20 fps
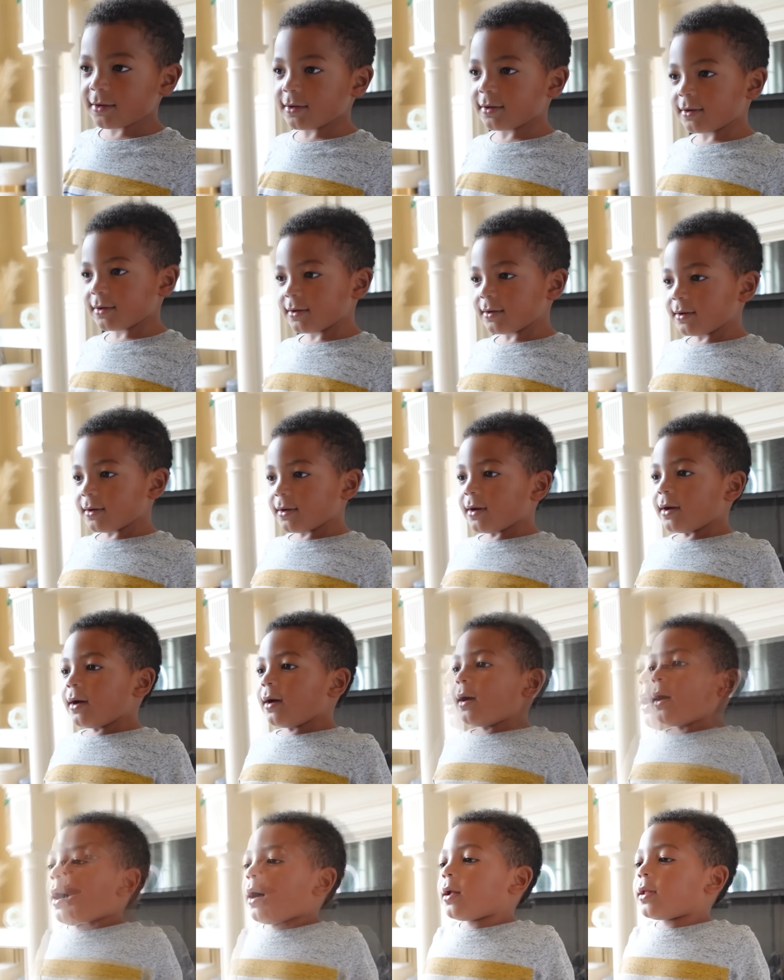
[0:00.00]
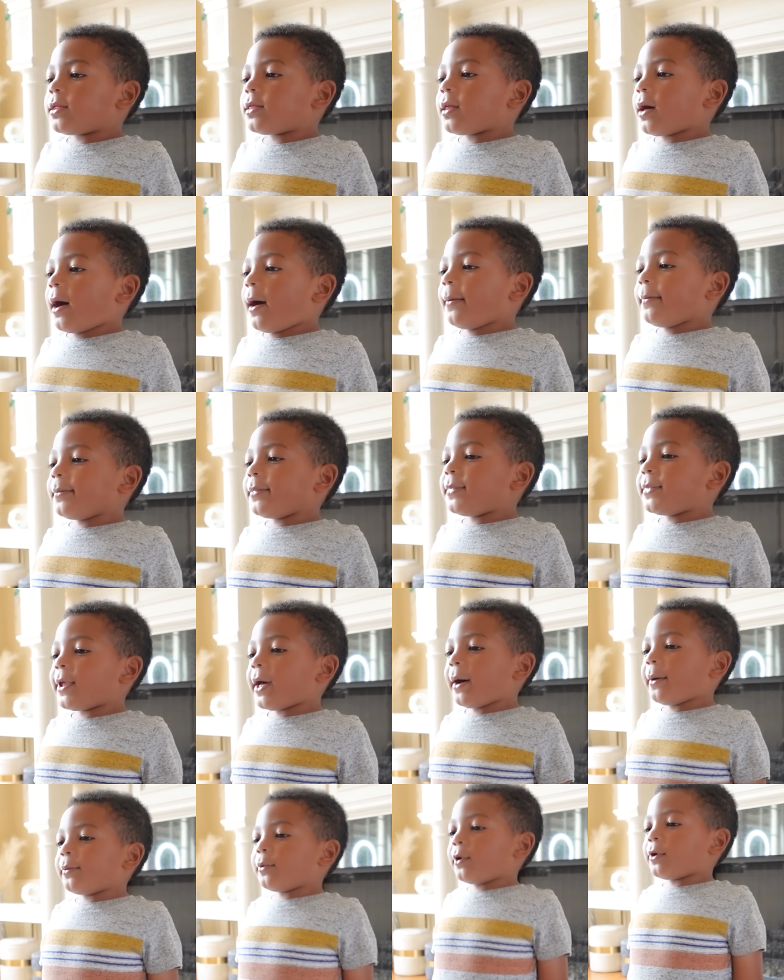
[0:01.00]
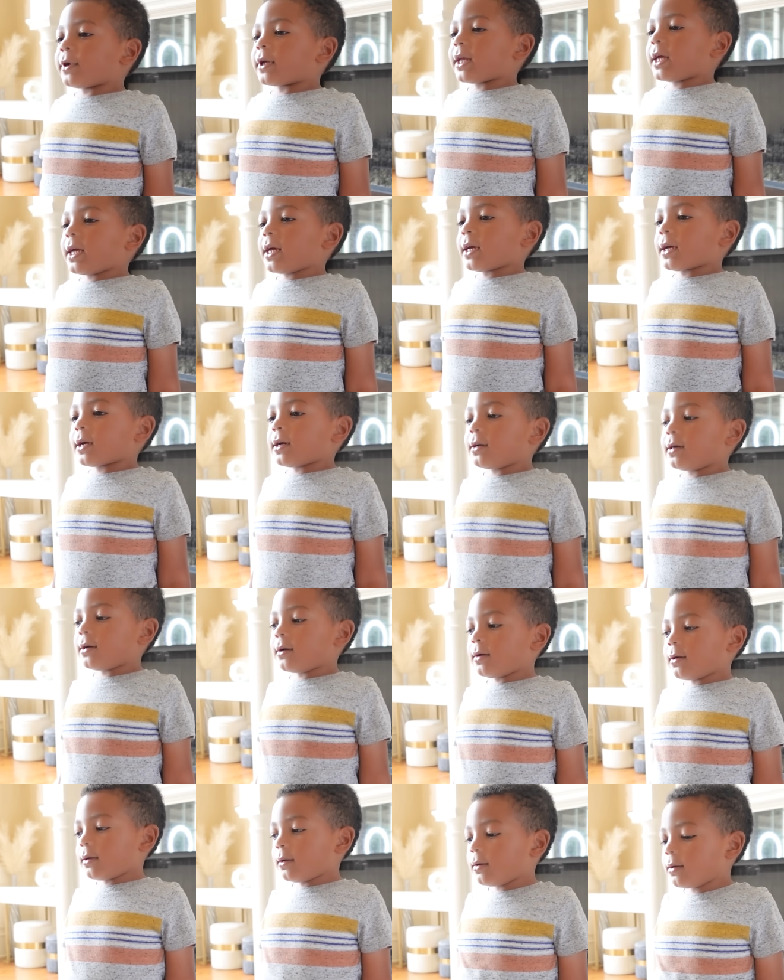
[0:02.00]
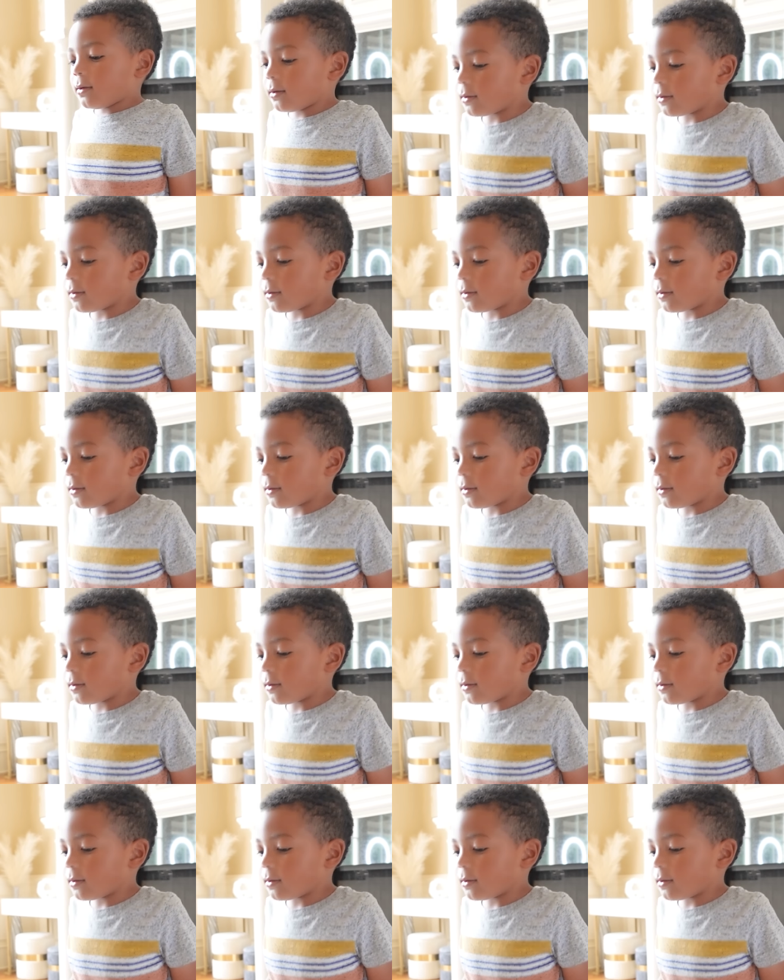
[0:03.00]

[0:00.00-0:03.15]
do you wanna show Mara? A jump double kick. Let's see it.